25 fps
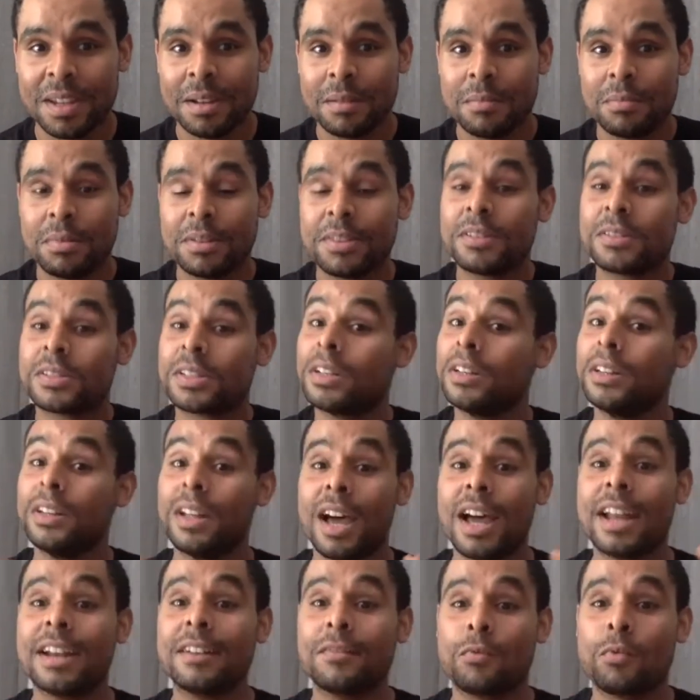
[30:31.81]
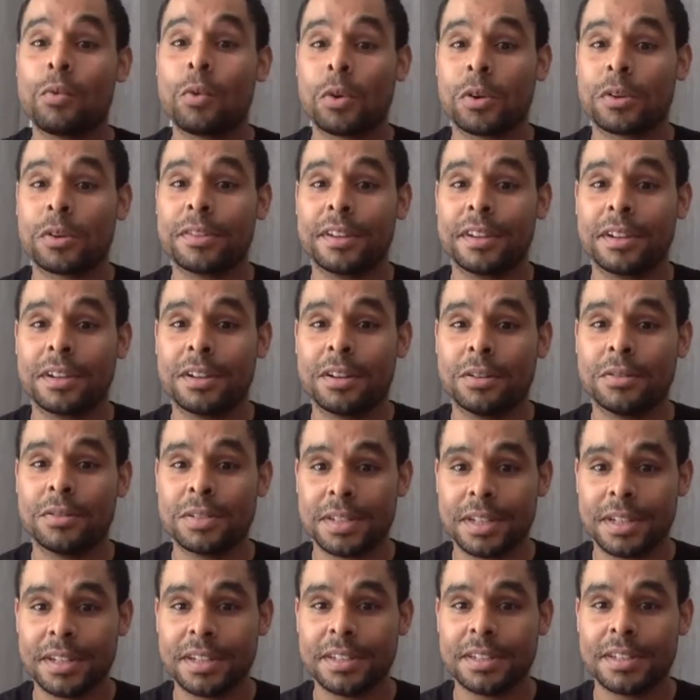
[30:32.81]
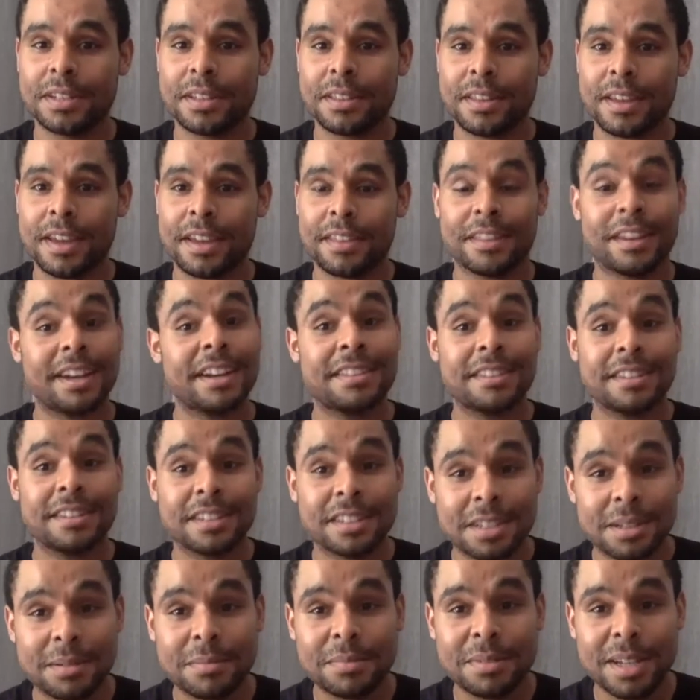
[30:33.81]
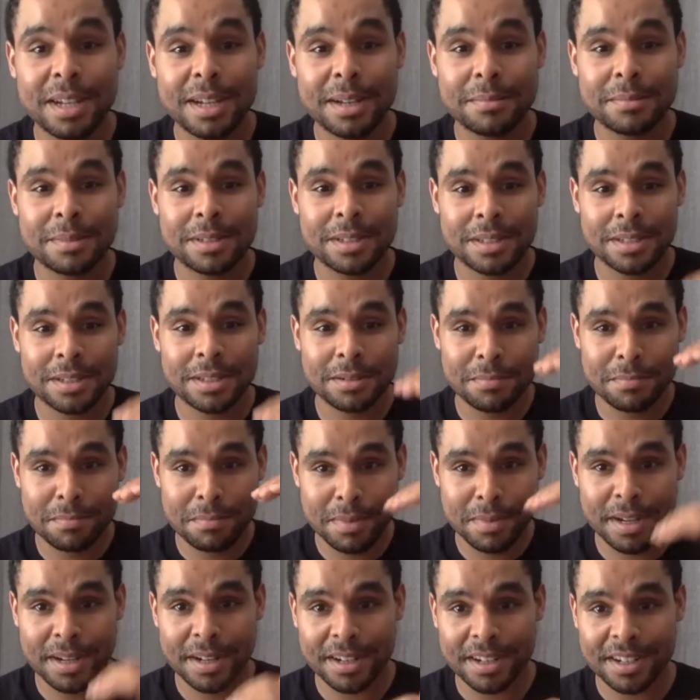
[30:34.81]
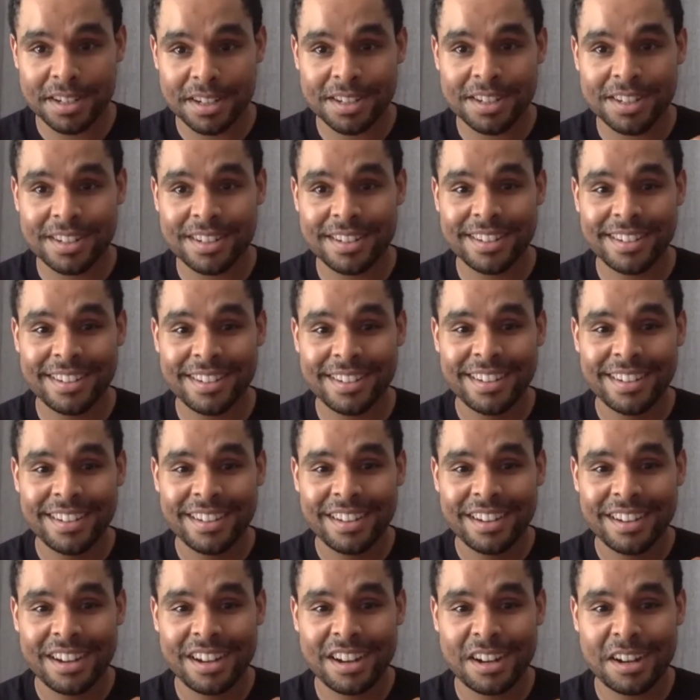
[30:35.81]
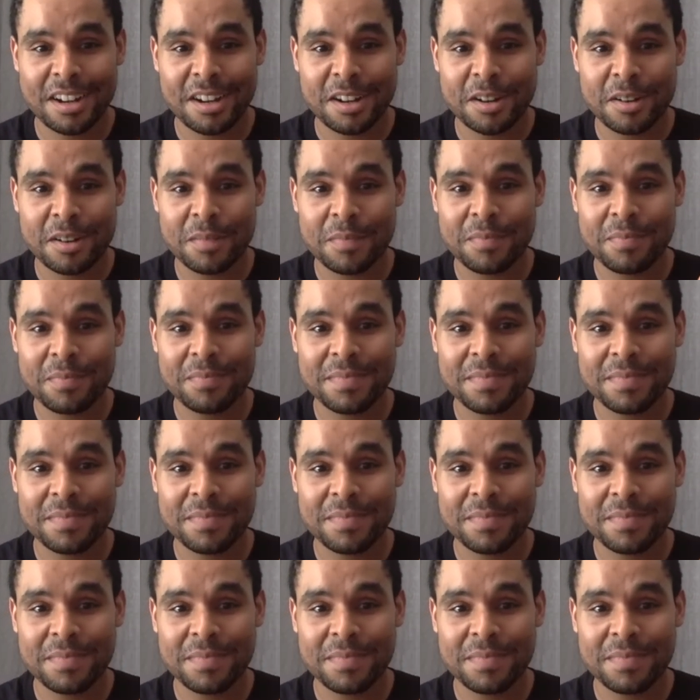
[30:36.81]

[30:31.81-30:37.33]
But there's a lot of work that goes into that that I think sometimes is diminished um,